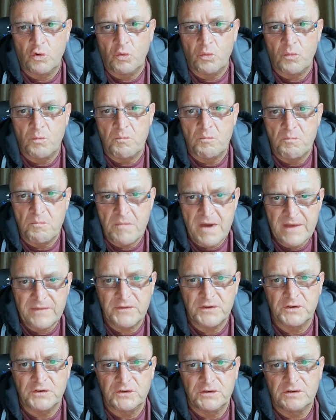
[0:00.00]

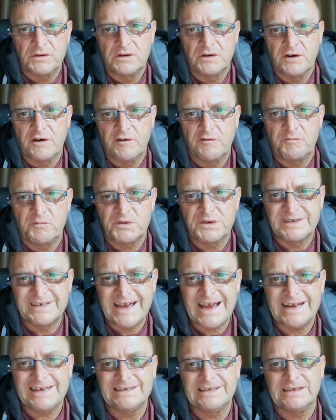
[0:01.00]
method of
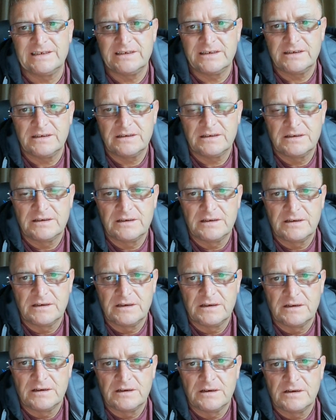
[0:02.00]
protecting
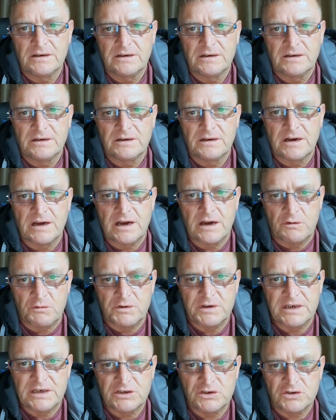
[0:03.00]
our
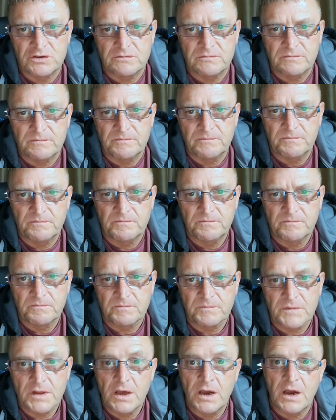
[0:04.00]
nation,
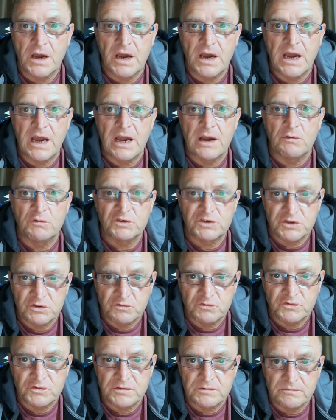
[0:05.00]
our
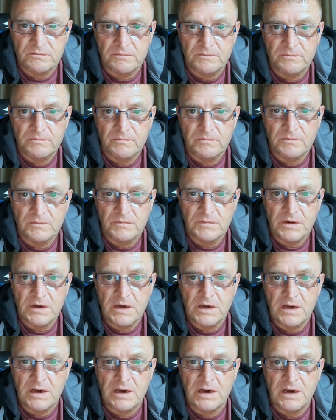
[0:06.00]
children,
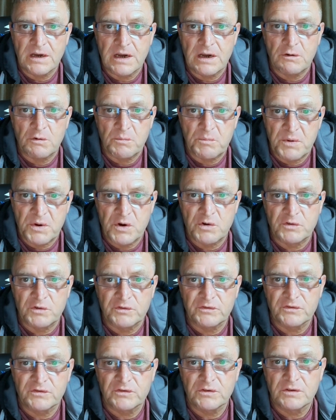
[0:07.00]
our
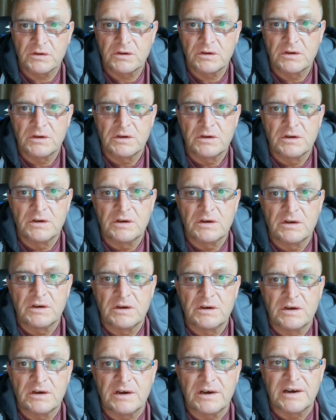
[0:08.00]
parents,
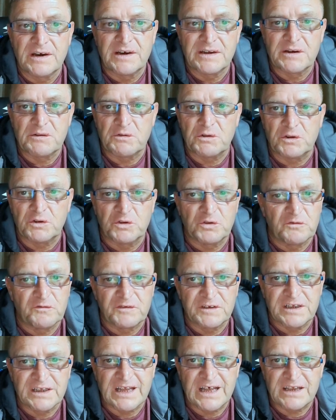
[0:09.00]
and our
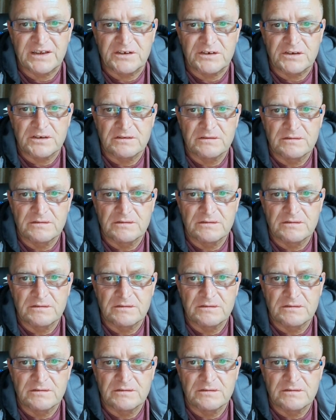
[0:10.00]
lovely land.